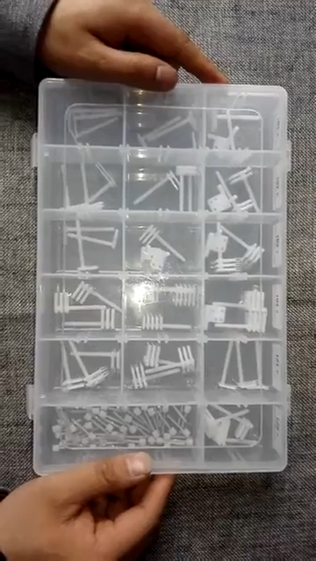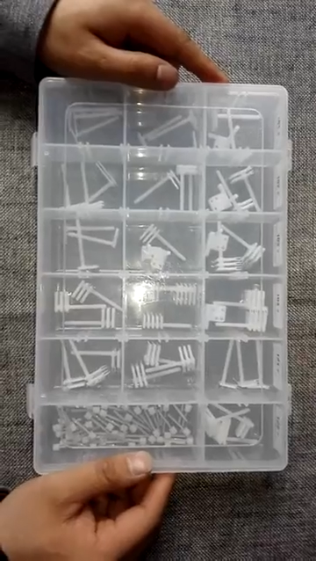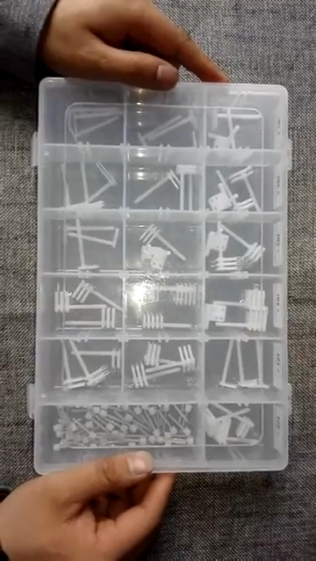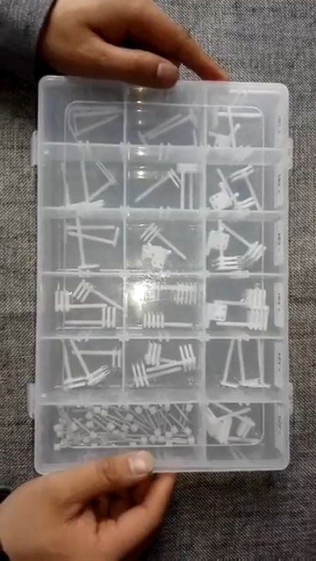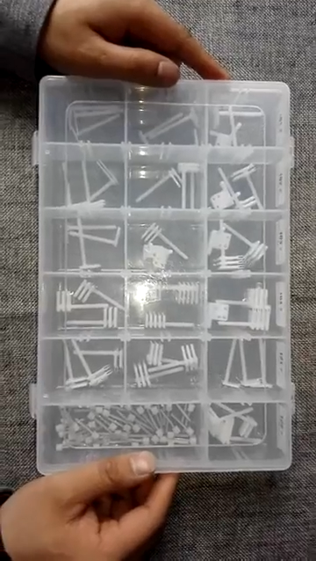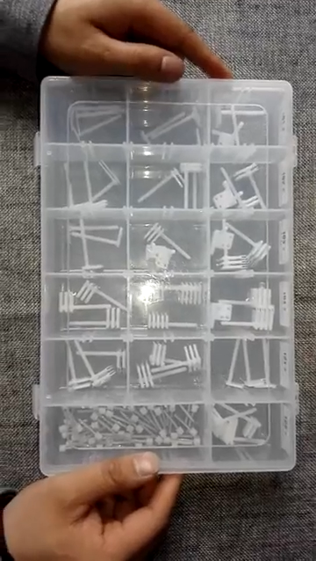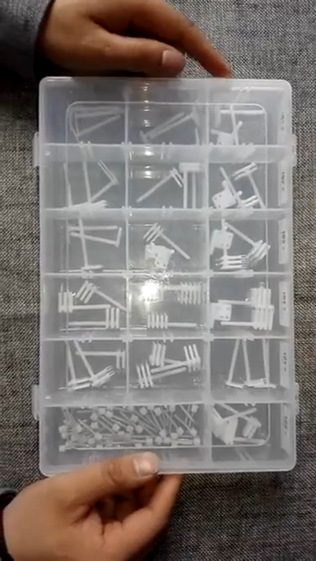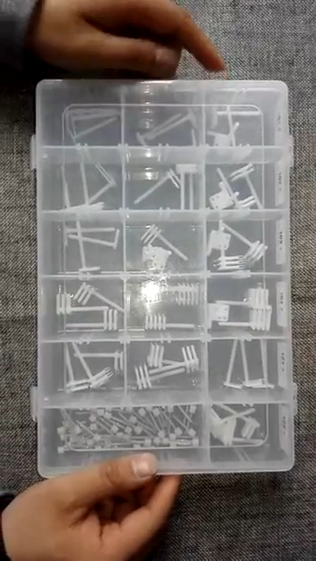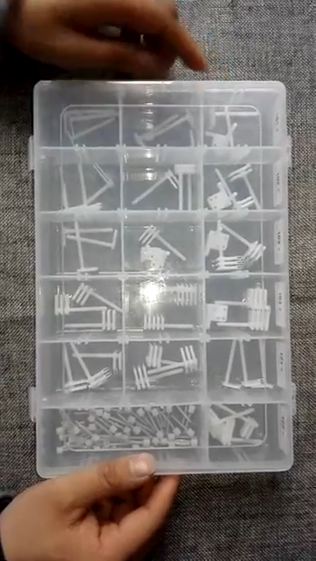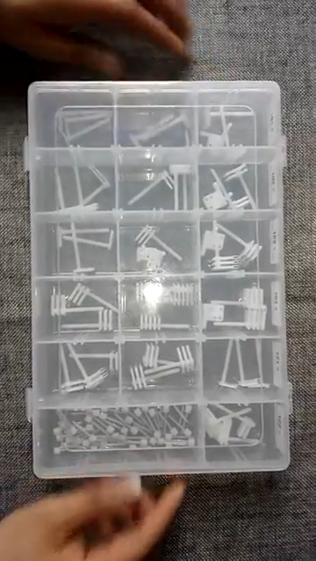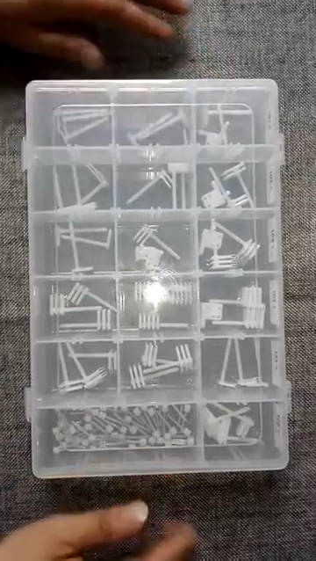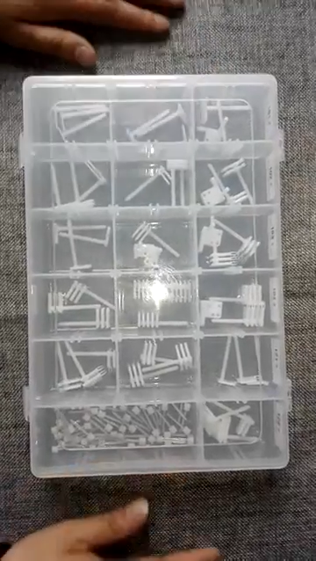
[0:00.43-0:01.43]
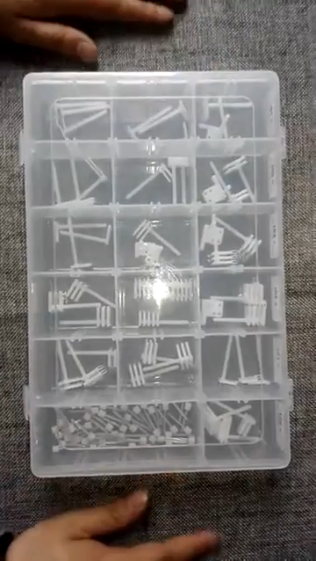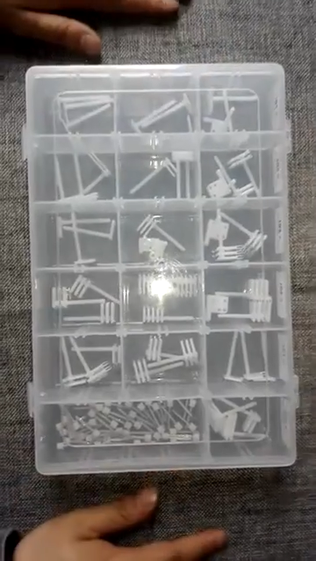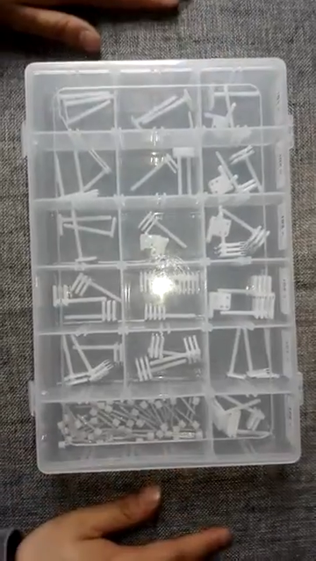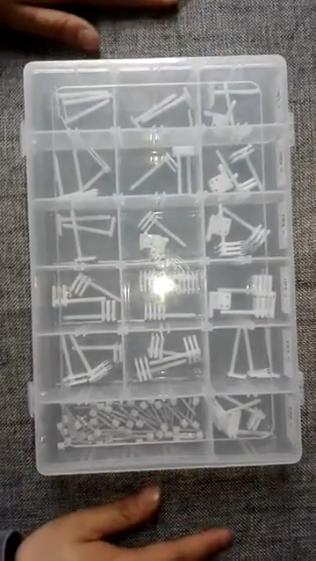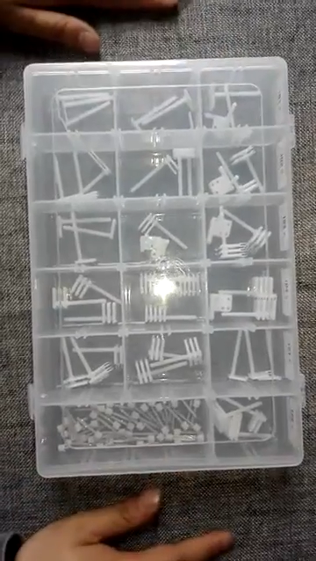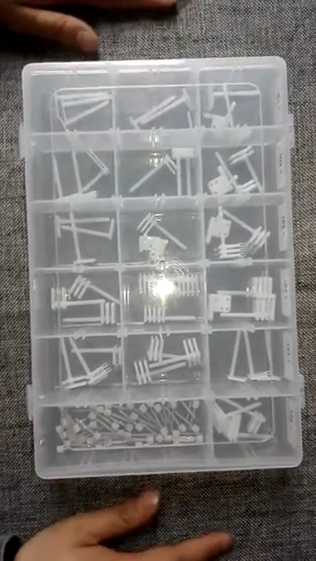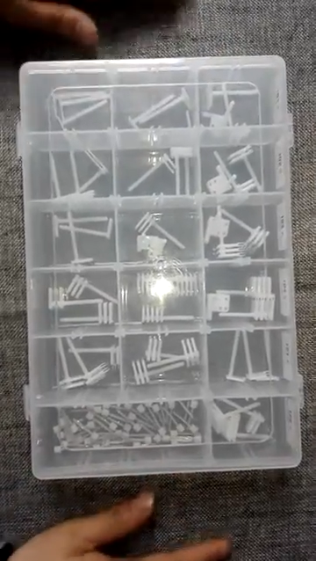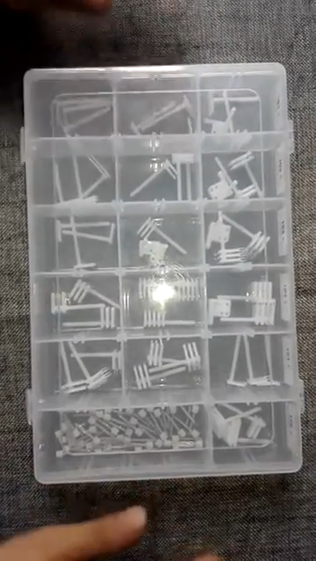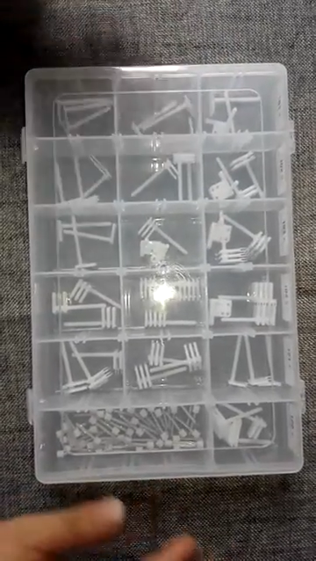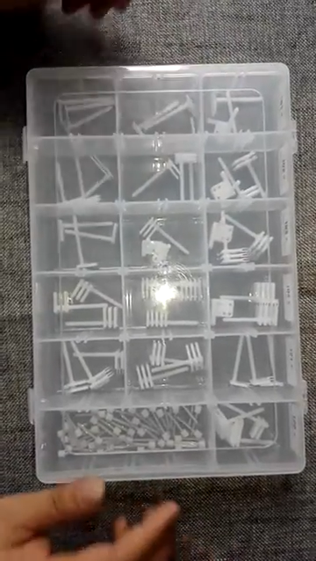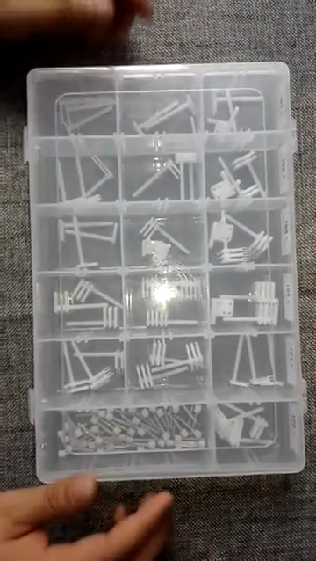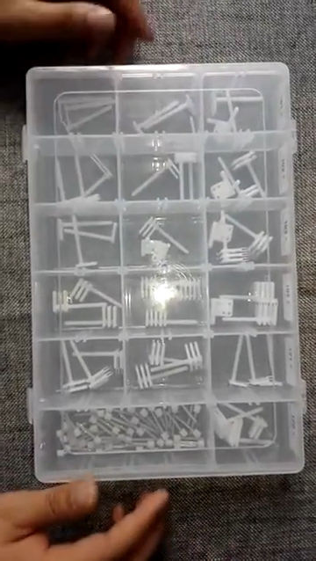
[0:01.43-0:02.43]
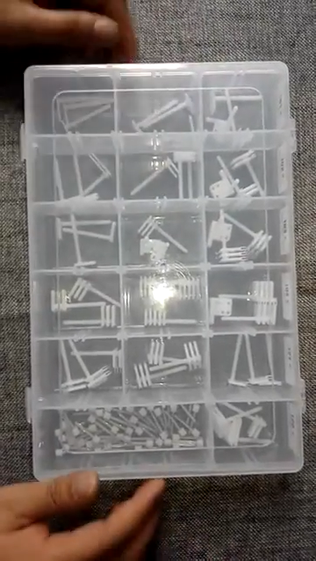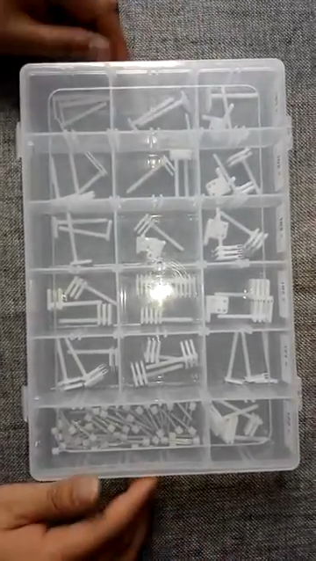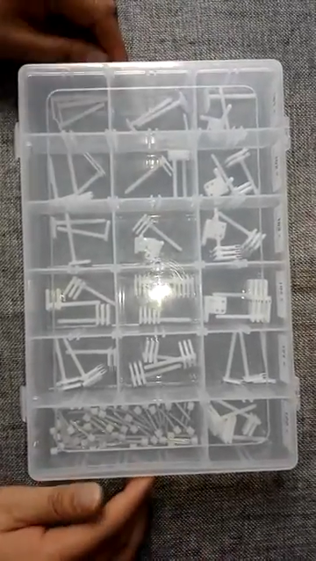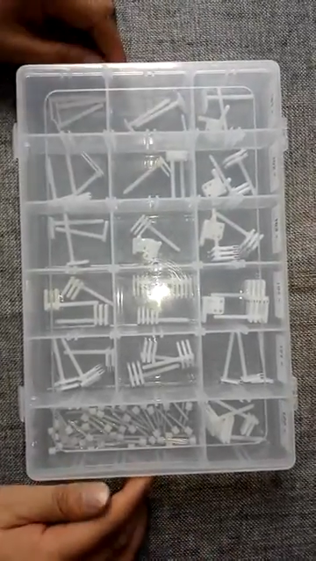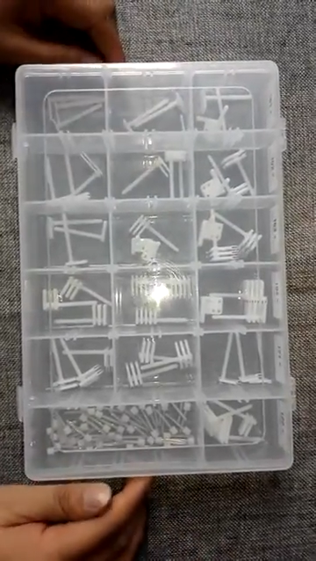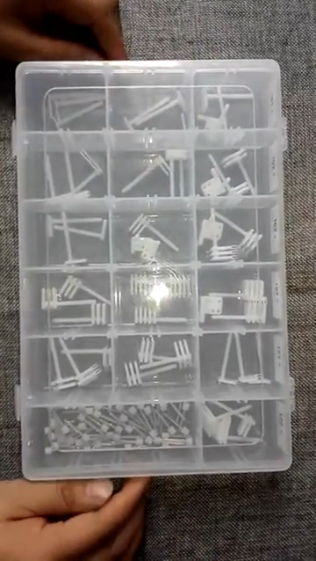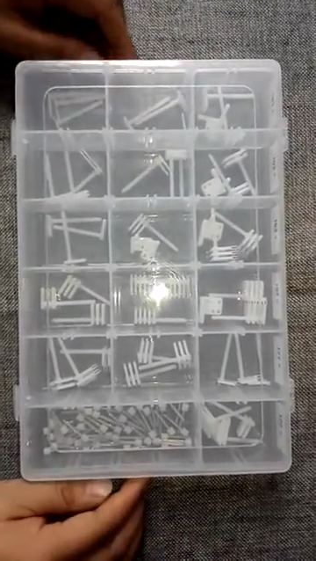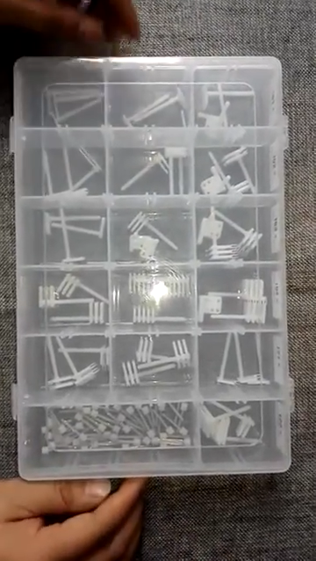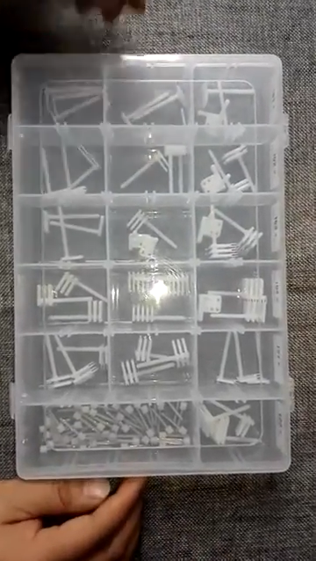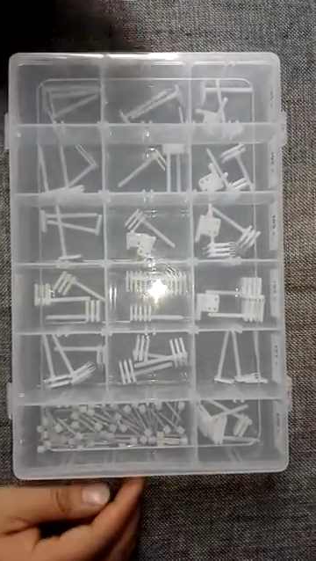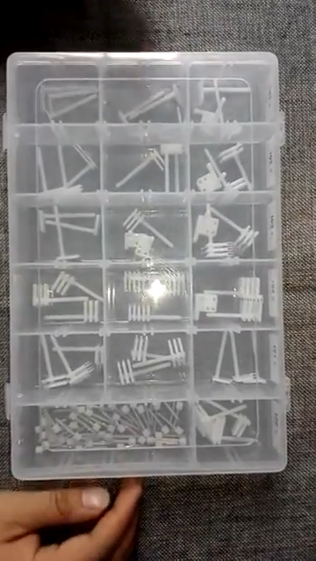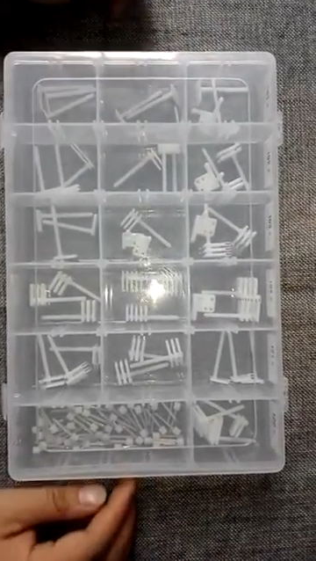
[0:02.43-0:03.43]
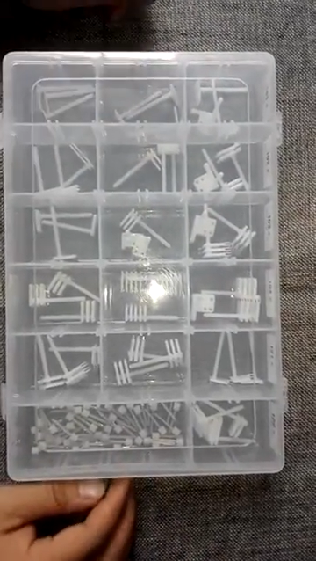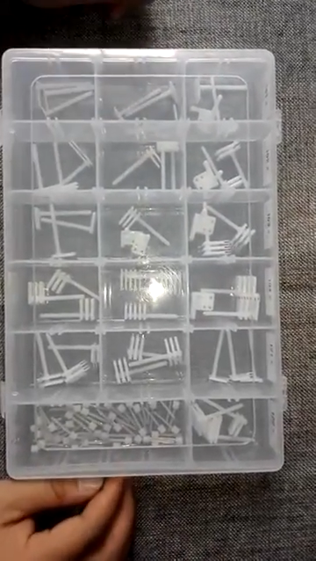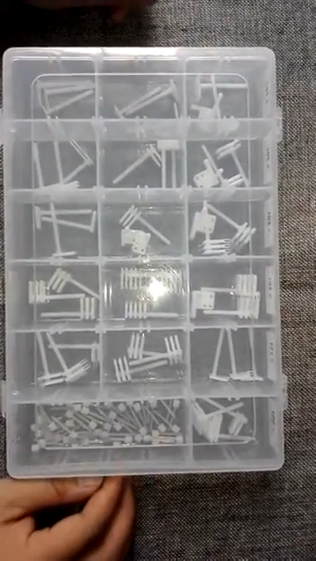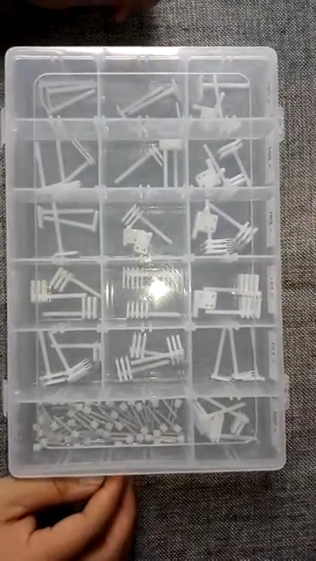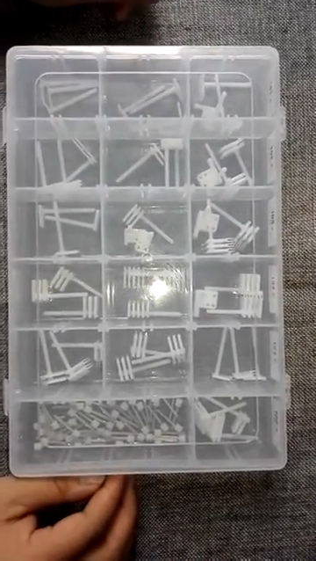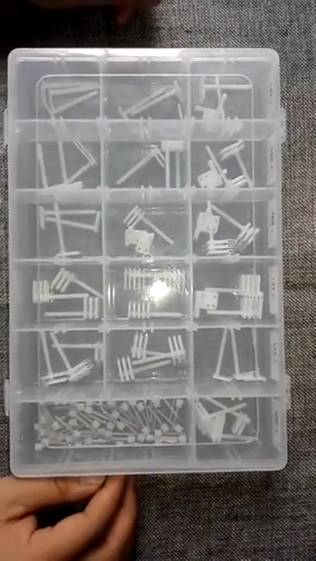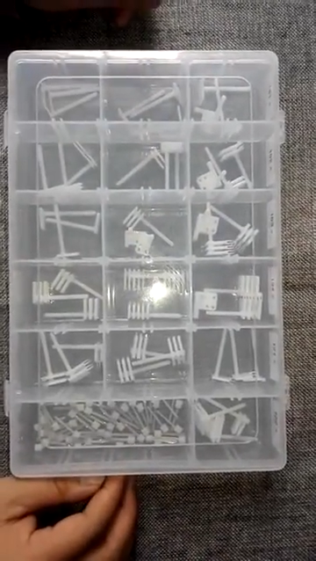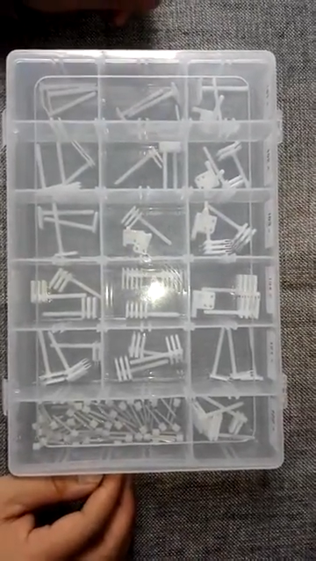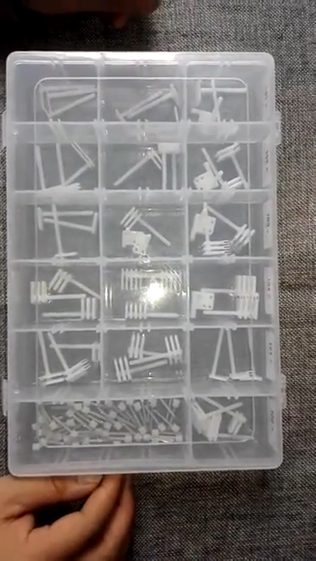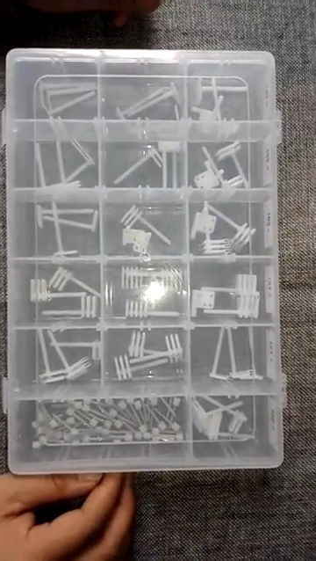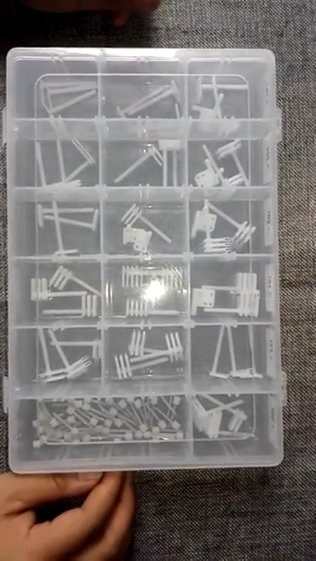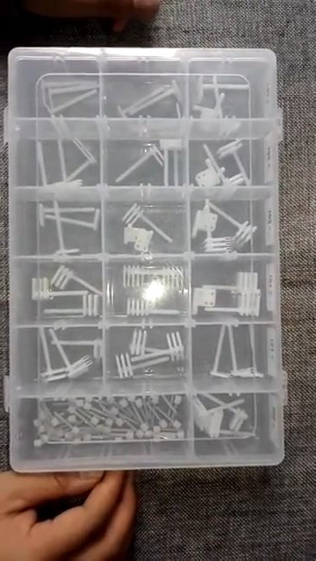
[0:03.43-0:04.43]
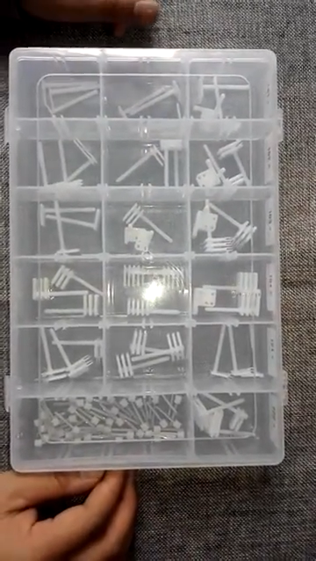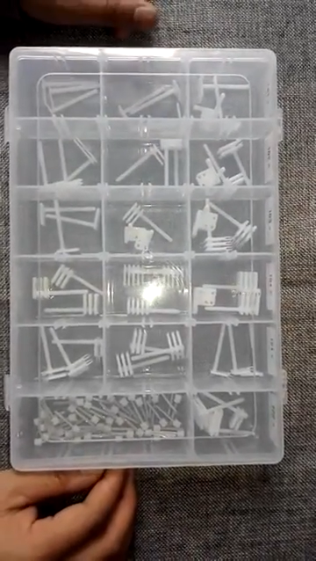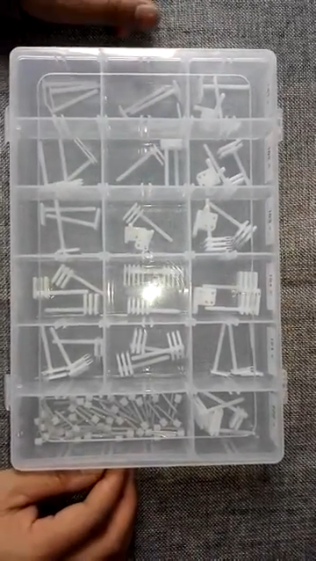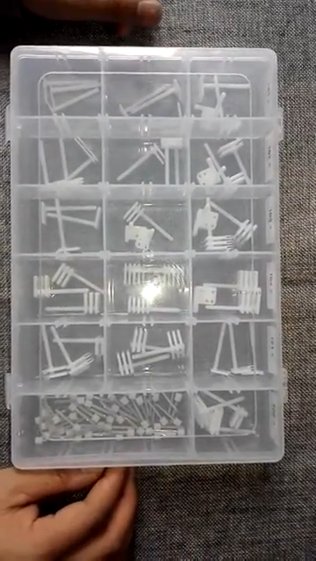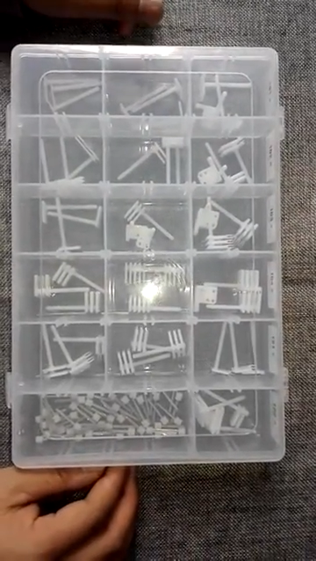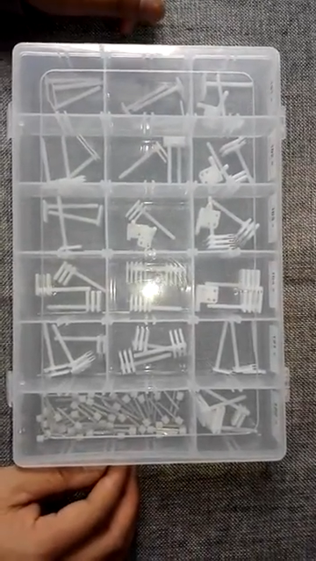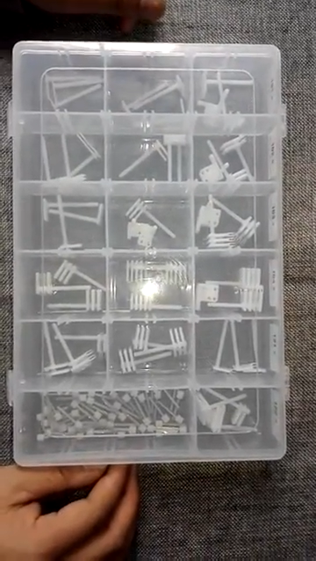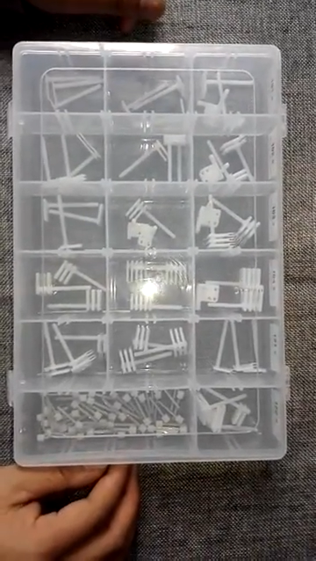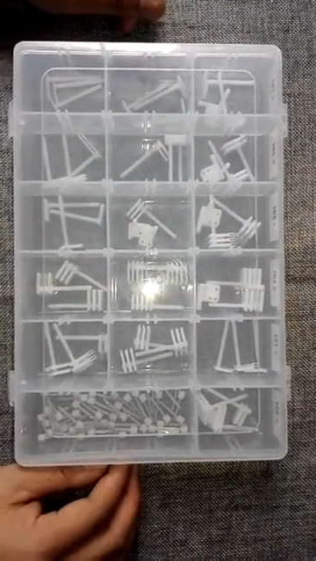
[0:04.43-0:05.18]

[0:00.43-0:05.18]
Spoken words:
(no speaker visible)